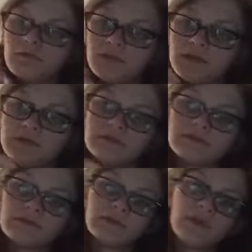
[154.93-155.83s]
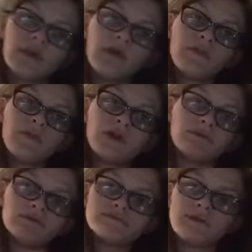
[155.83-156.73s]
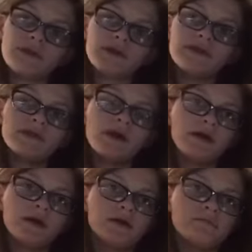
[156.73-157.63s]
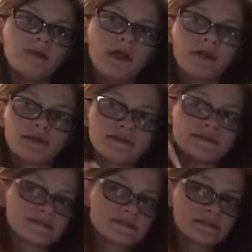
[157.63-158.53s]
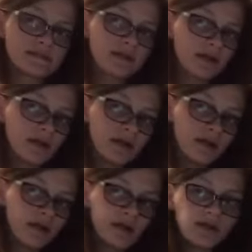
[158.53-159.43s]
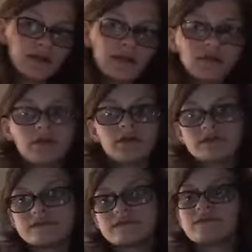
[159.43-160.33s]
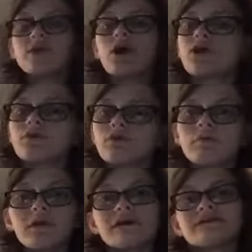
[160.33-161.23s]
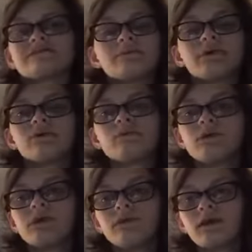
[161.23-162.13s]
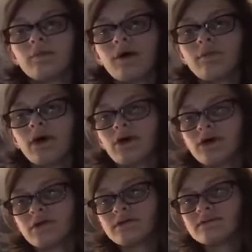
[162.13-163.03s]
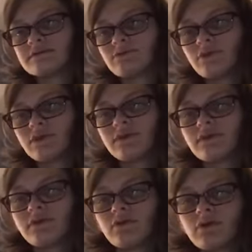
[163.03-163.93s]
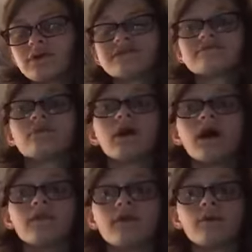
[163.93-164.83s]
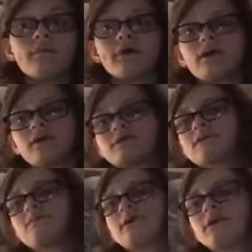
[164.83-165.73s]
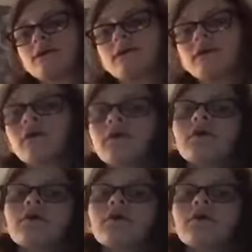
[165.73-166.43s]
but thought it was very pirate-esque. Because when you think about pirates, or at least when I think about pirates, I'm thinking